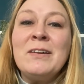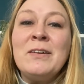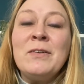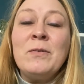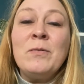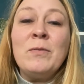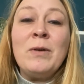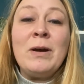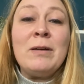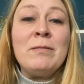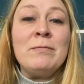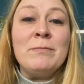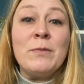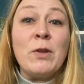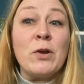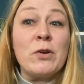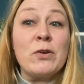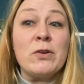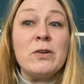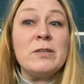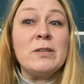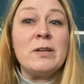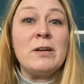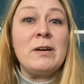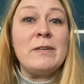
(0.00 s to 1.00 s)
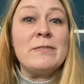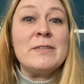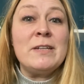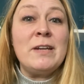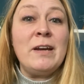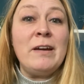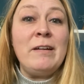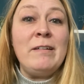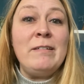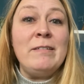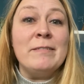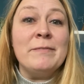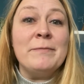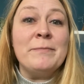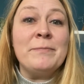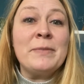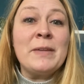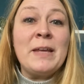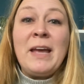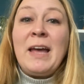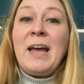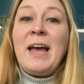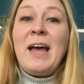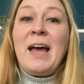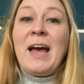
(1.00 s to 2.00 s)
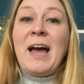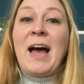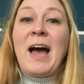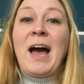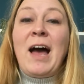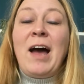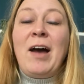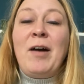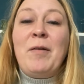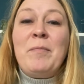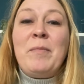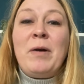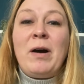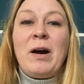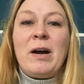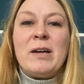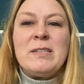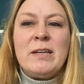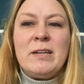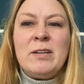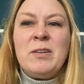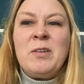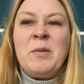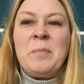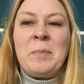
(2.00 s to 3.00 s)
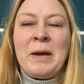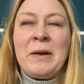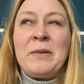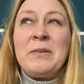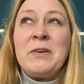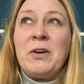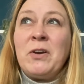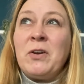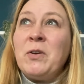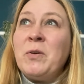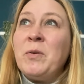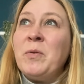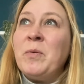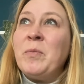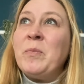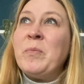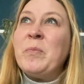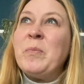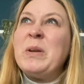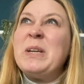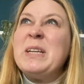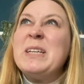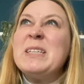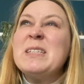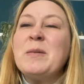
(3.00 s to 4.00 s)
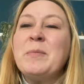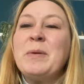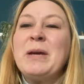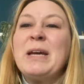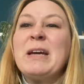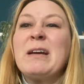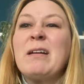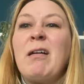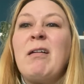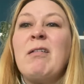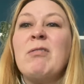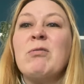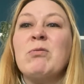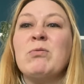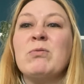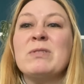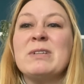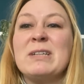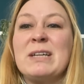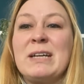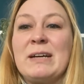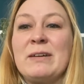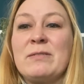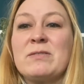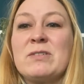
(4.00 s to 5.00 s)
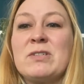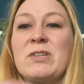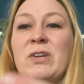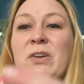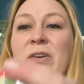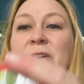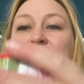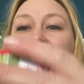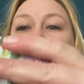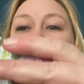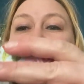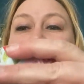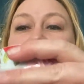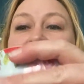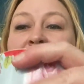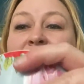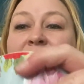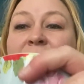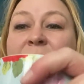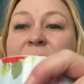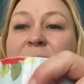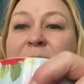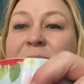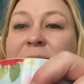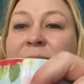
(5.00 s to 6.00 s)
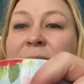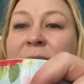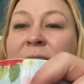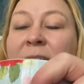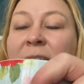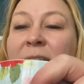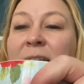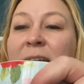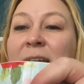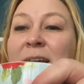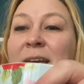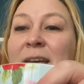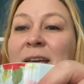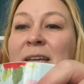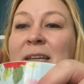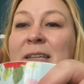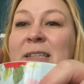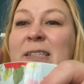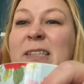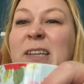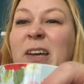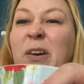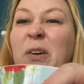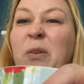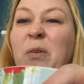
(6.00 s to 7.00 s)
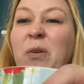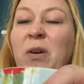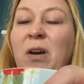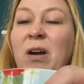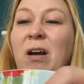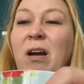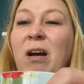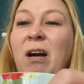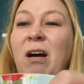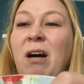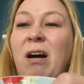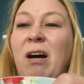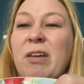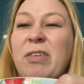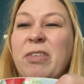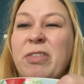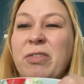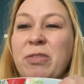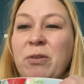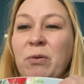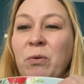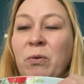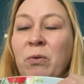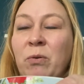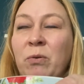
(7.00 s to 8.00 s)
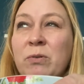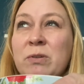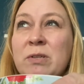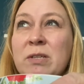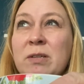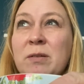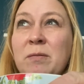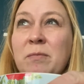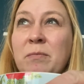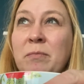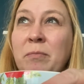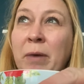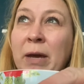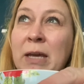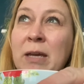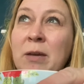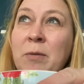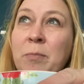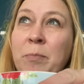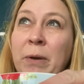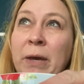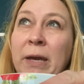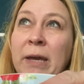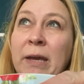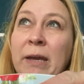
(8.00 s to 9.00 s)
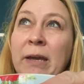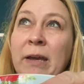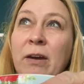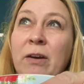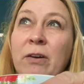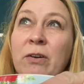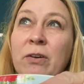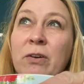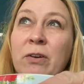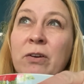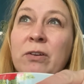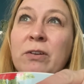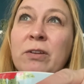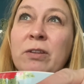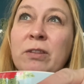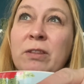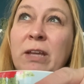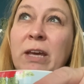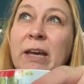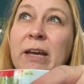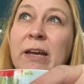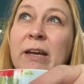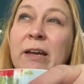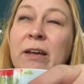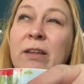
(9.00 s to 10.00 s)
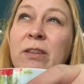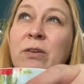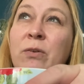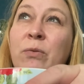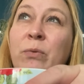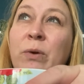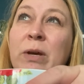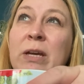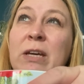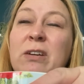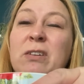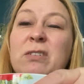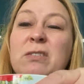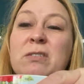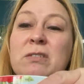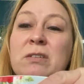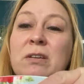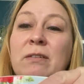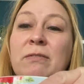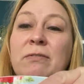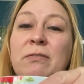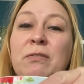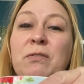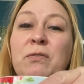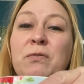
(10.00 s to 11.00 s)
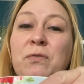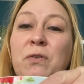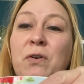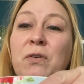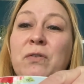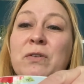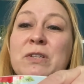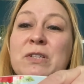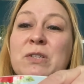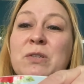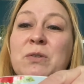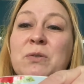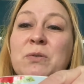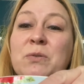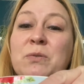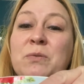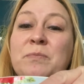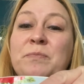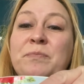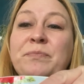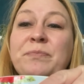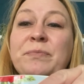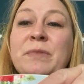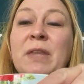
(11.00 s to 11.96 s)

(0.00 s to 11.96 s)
Well, good afternoon. I don't know about you, but it's a bit cold outside today. So I thought maybe a good thing that we could do for Forest School